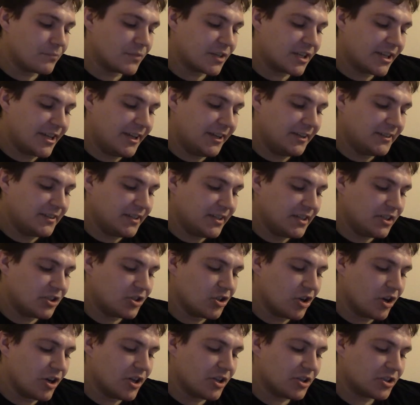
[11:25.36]
Kit, he's
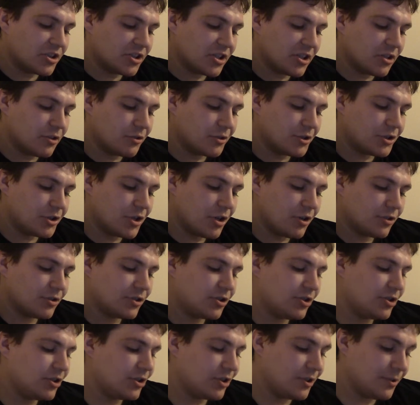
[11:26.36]
got a single
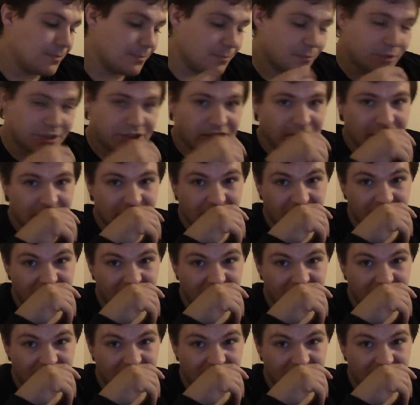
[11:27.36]
shot, which is his